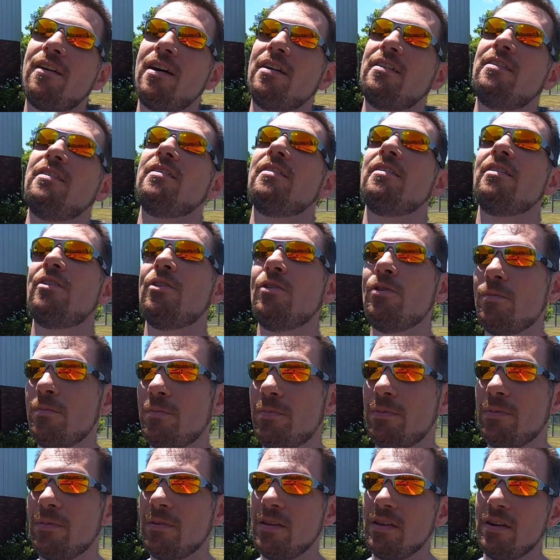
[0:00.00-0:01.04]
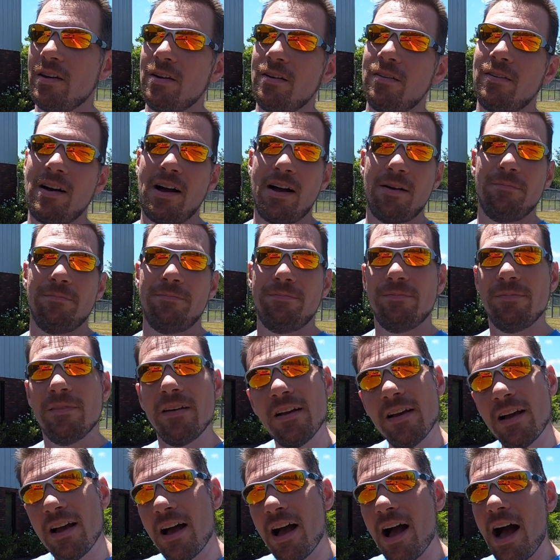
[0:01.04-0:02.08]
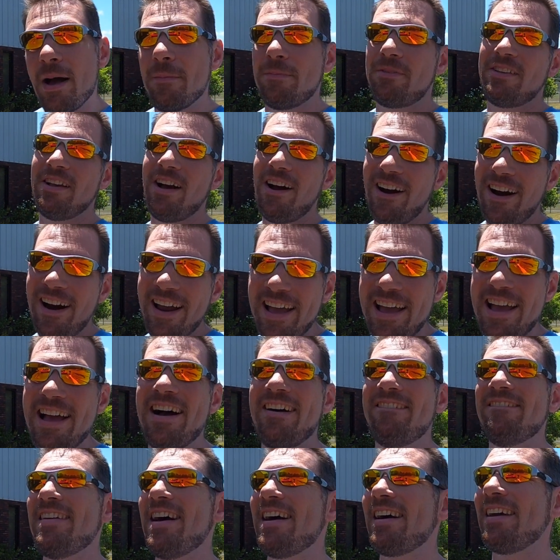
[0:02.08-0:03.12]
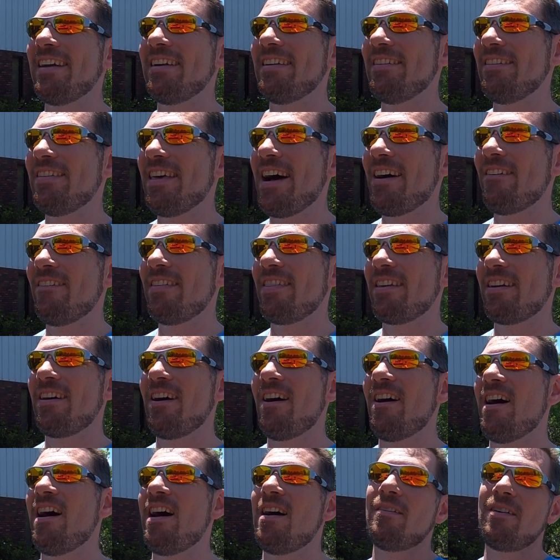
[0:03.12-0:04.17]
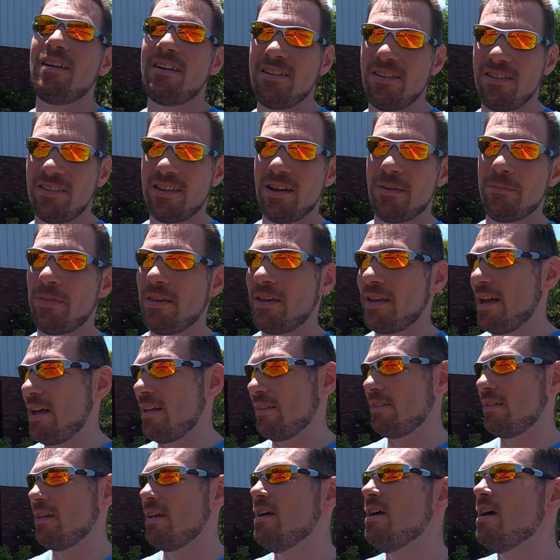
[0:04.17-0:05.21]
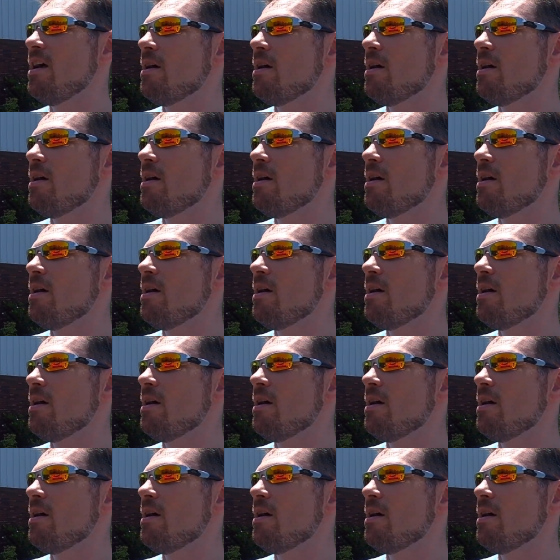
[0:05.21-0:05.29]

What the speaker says: racing coupe, you know, I'm sorry, I'm not going to do that with the car. I'm going to do something else.